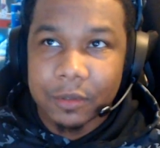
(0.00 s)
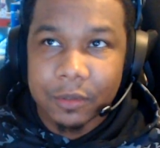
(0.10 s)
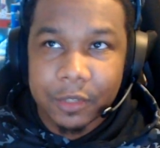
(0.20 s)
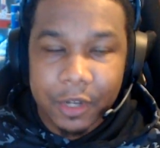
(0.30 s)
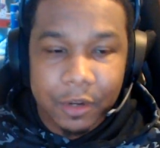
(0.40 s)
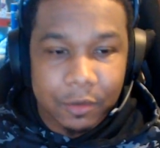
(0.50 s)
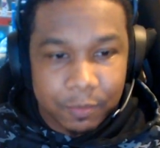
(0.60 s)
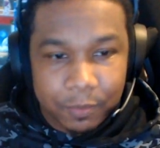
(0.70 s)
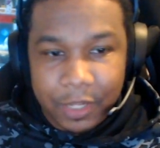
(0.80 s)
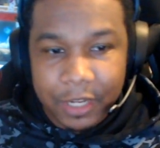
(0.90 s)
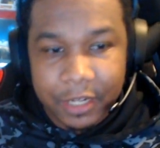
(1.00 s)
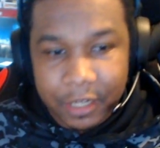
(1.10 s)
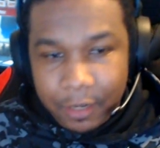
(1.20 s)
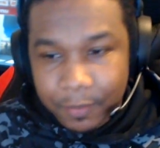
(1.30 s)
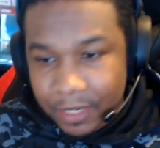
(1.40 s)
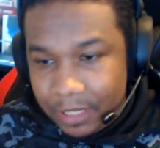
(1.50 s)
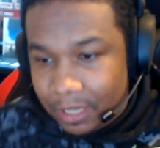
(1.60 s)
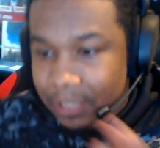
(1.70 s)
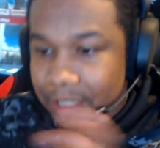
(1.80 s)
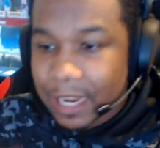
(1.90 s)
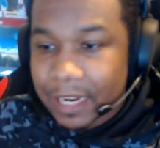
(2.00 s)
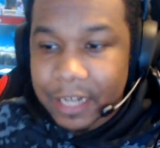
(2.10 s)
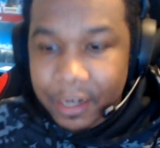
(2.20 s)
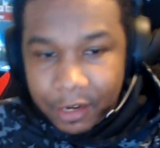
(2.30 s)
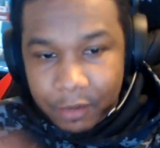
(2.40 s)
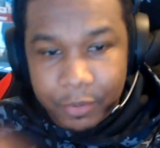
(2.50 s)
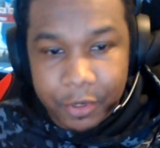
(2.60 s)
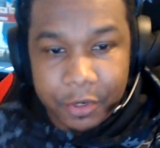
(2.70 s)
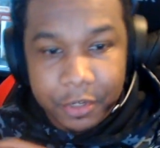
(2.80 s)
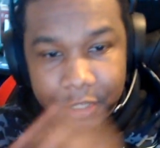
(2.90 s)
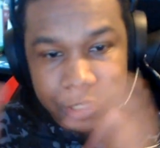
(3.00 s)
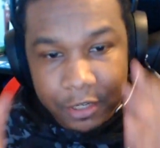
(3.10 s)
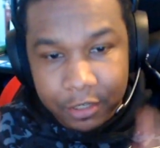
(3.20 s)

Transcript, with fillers: you know, plugging up a secondary computer to